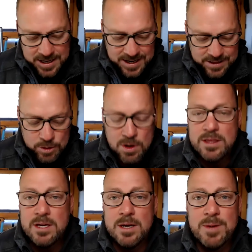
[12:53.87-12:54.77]
The
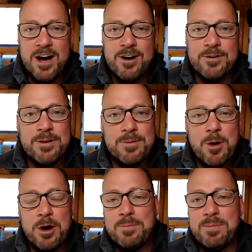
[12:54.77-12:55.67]
great thing about the
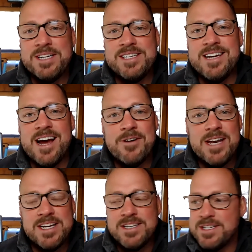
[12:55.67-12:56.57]
marketplace
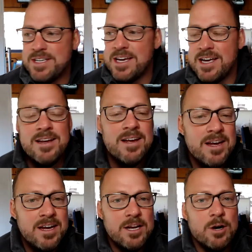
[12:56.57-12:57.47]
nowadays is that,
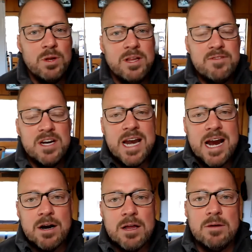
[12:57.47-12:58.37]
we live in an
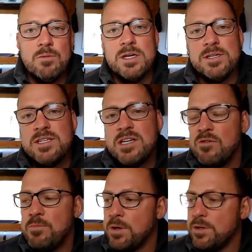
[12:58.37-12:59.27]
era that we can
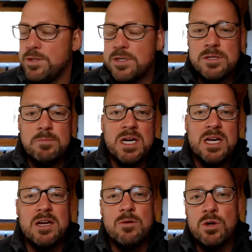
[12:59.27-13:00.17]
self-produce this
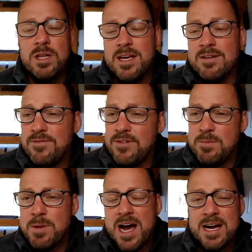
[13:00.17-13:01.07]
media and really get
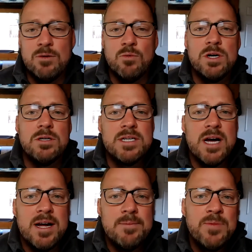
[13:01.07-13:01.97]
feedback in real
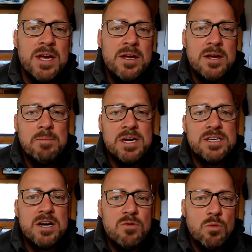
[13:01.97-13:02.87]
time
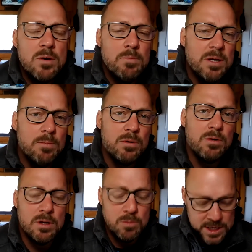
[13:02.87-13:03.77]
based off of what
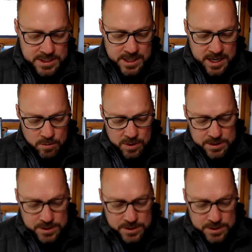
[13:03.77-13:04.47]
people resonate with.